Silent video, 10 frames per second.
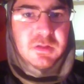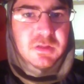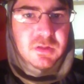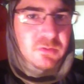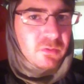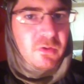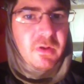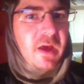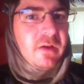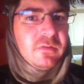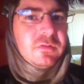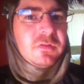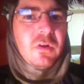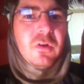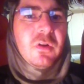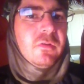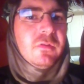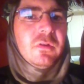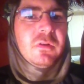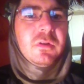just throw it out. Start
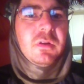over.